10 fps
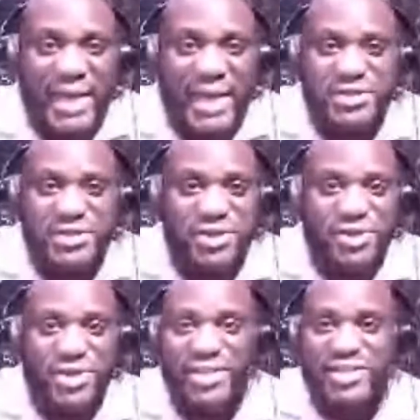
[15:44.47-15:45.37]
Don't go
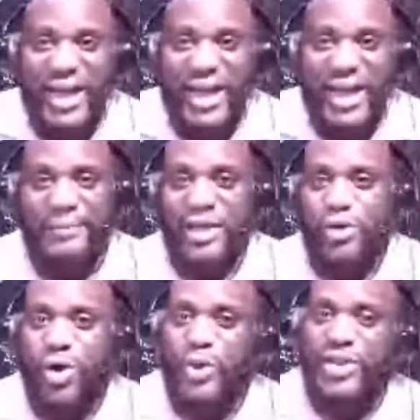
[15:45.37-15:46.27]
with an
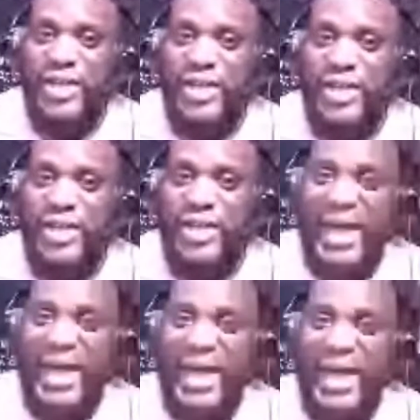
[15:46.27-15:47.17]
accusation,
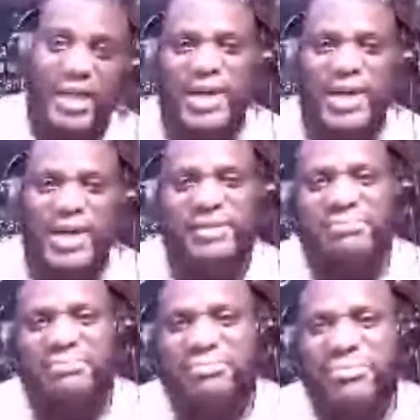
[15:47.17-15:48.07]
but
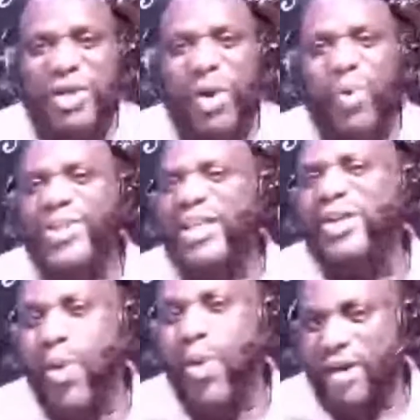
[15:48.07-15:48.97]
go with an
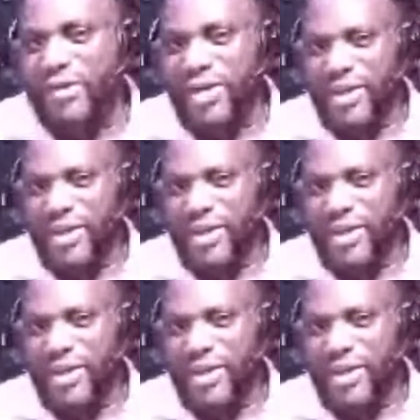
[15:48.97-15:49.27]
inquiry.